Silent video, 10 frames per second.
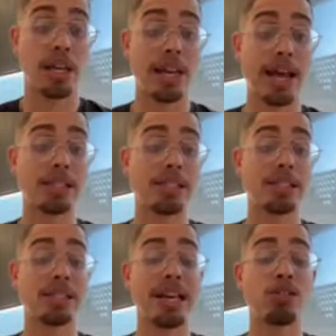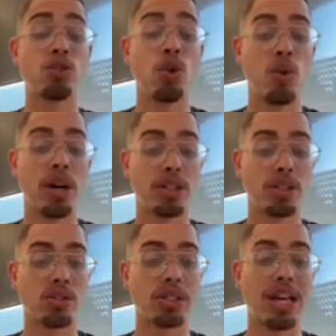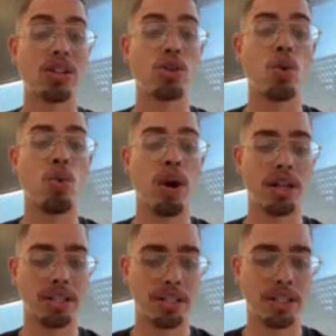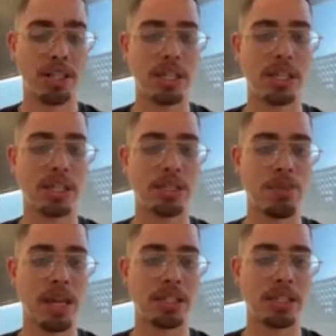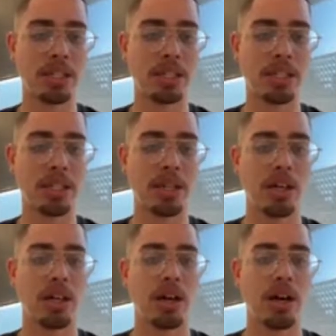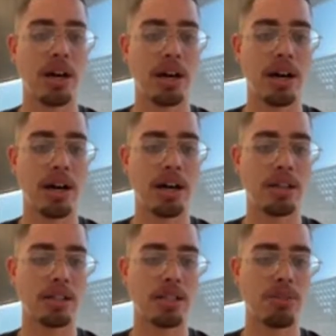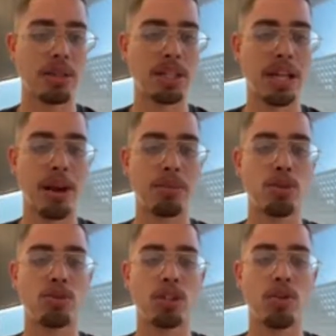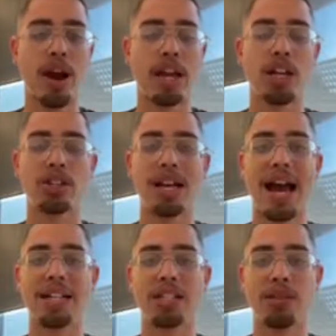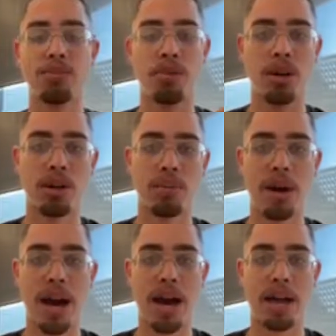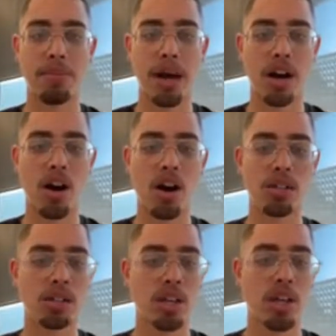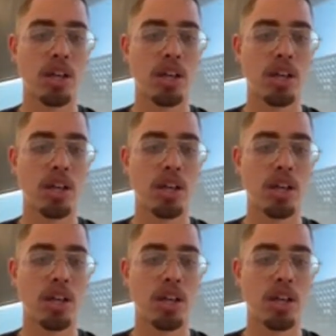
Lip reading: Next is Schedule Once. So Schedule Once is basically something that I'm using right here to actually book my calls.